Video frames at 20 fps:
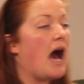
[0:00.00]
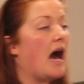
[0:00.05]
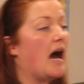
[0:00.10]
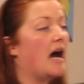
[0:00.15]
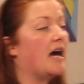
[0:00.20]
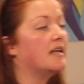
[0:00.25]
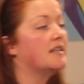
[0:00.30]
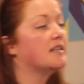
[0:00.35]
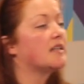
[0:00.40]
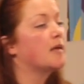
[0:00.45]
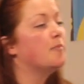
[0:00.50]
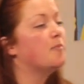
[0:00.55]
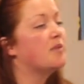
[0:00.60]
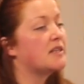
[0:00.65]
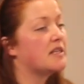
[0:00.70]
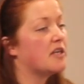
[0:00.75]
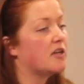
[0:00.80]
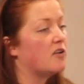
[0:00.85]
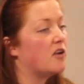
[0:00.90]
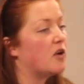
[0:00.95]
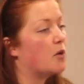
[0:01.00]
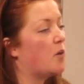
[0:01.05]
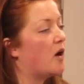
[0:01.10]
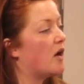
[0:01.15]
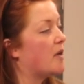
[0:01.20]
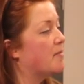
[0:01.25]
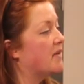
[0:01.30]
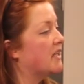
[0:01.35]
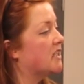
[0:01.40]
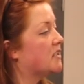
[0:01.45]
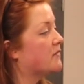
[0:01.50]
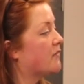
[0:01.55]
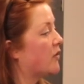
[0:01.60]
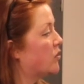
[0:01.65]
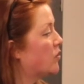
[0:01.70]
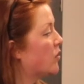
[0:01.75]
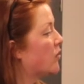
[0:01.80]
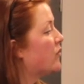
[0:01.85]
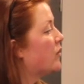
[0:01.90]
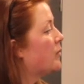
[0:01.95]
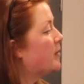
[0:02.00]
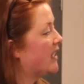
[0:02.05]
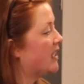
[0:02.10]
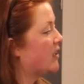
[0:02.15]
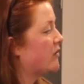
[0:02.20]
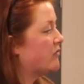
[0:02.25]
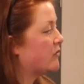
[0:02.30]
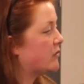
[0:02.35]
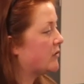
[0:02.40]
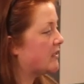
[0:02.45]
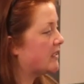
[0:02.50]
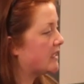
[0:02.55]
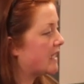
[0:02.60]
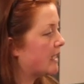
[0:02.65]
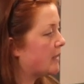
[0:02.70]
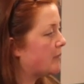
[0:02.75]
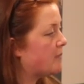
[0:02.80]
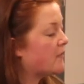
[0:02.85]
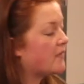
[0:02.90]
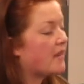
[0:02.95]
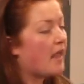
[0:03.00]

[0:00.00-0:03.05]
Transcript: and in particular what it means for European funding,